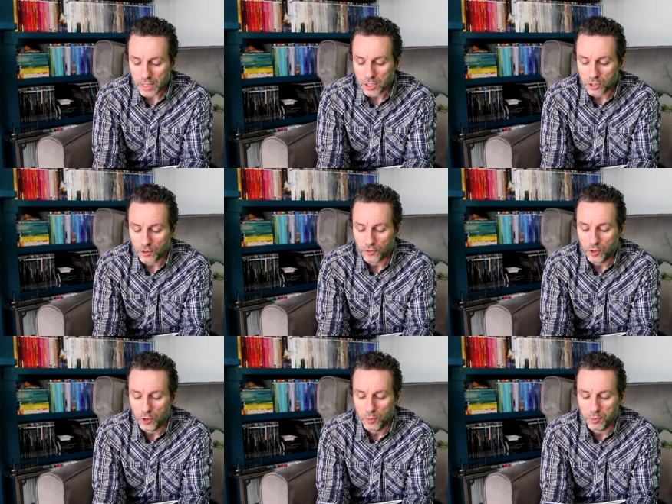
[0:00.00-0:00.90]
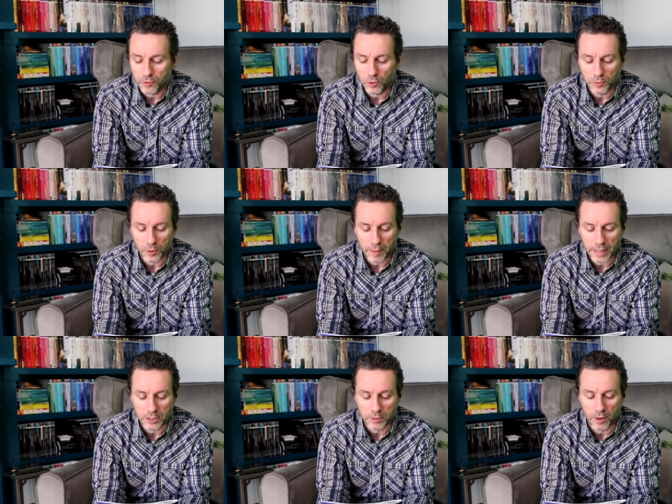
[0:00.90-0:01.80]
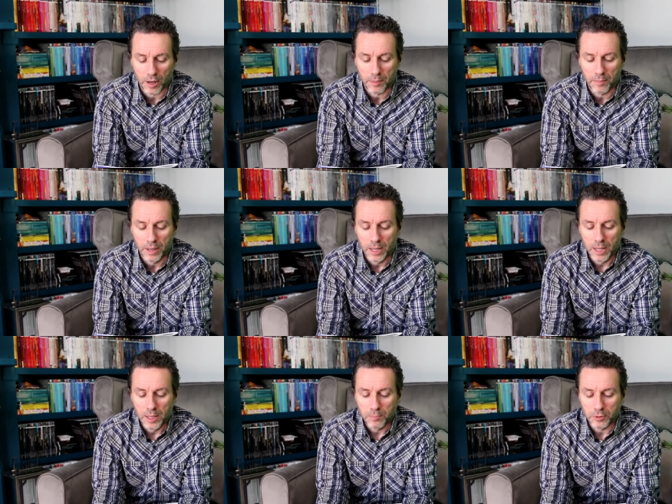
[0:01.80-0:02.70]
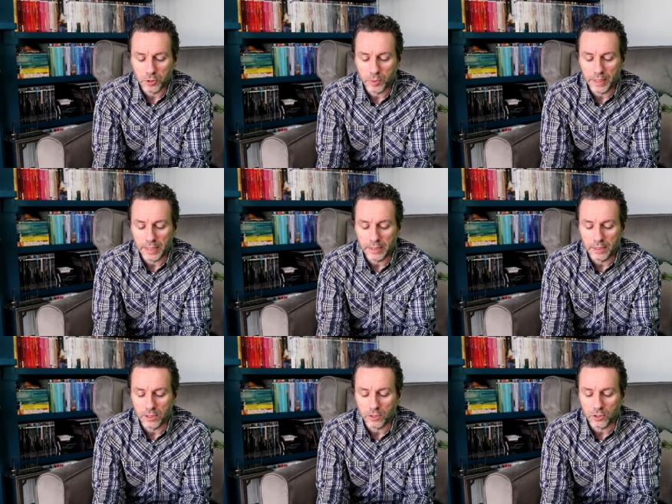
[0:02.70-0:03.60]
So if you performed a pantomime between